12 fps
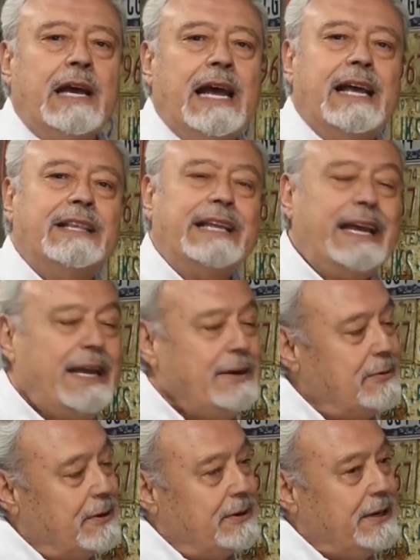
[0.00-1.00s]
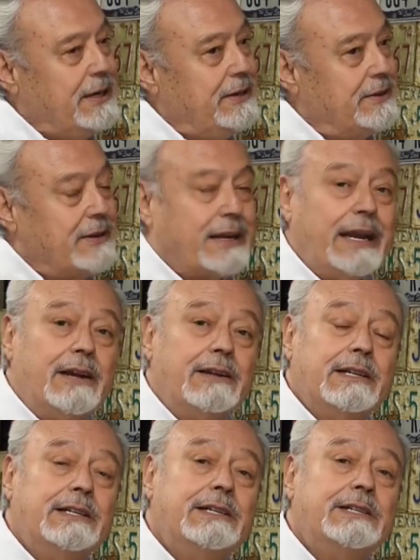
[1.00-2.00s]
and they were either
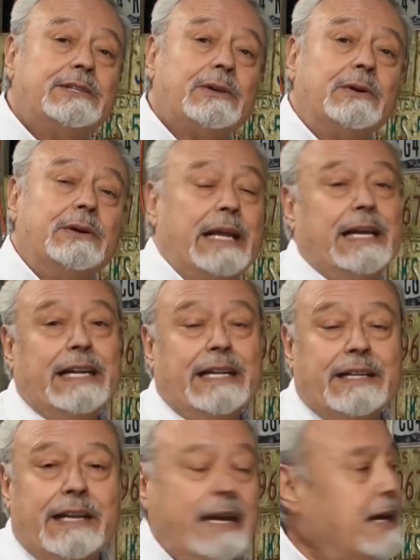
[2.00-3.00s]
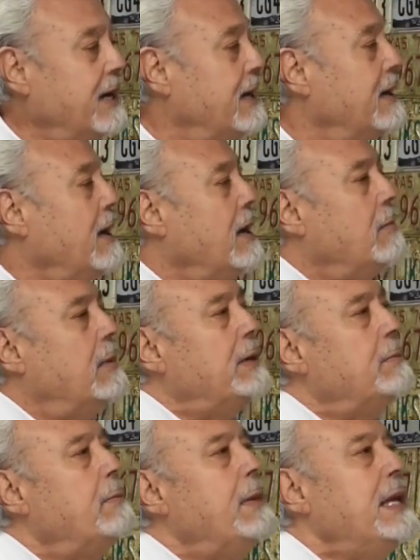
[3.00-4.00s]
careless or they didn't care,
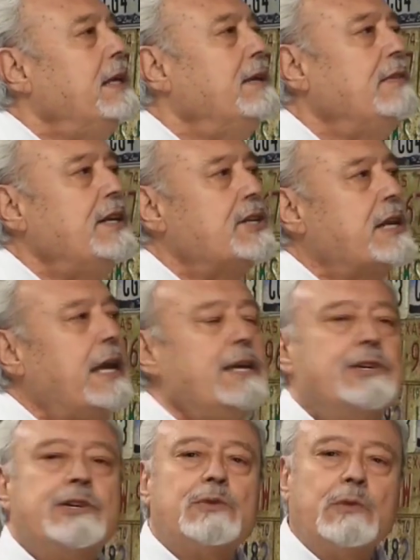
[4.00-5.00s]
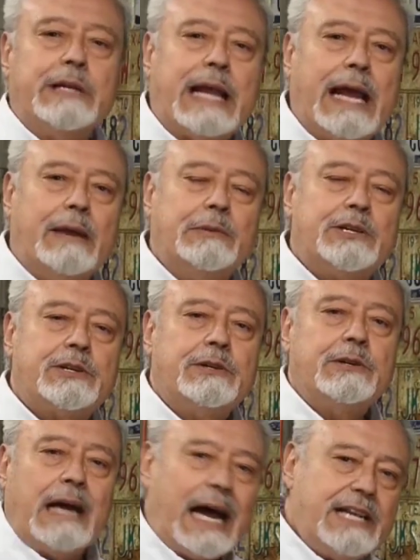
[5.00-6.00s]
but many of these gauges were damaged.
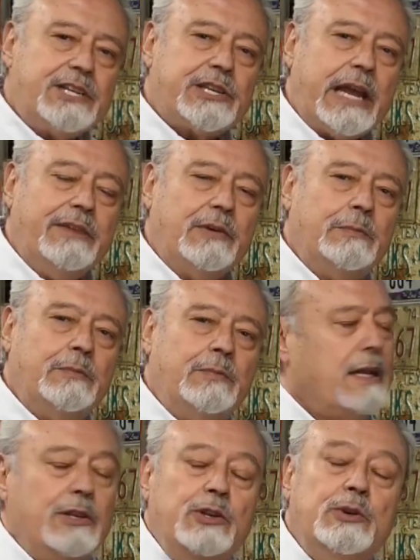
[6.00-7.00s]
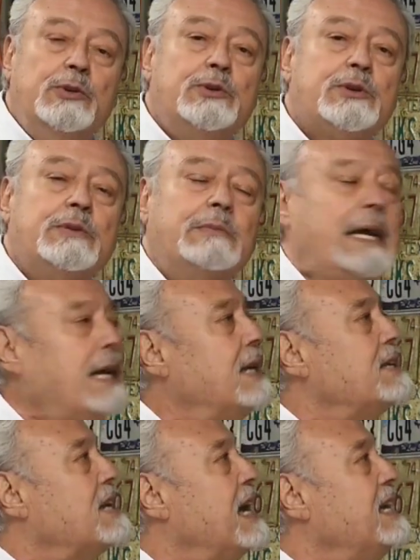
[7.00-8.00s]
I save them and use them
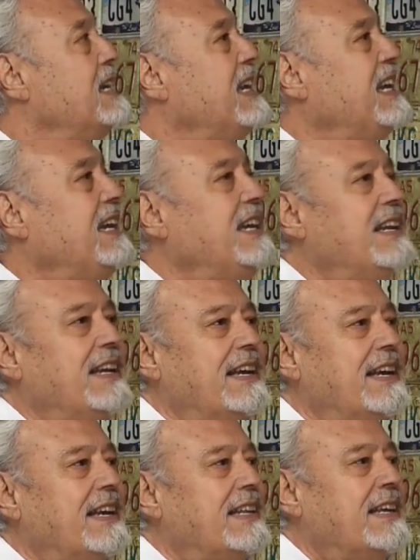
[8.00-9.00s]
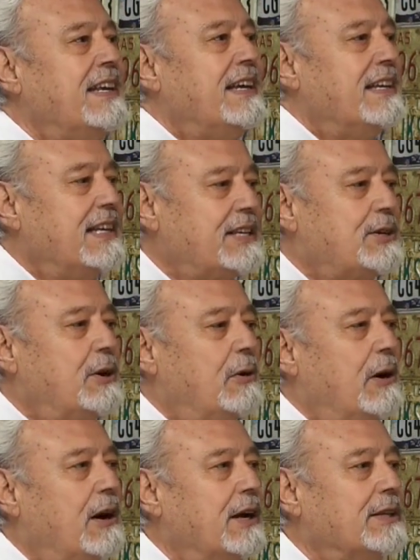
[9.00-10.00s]
as I need it. Let's go
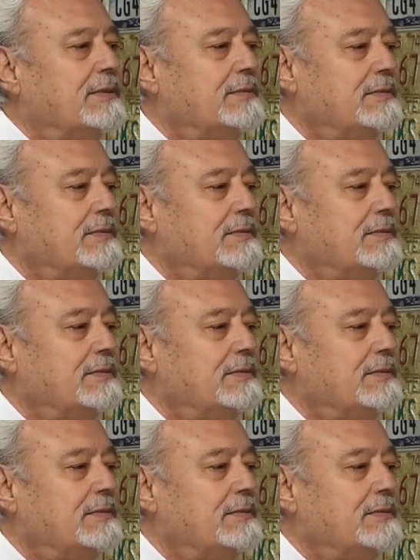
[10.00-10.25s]
on.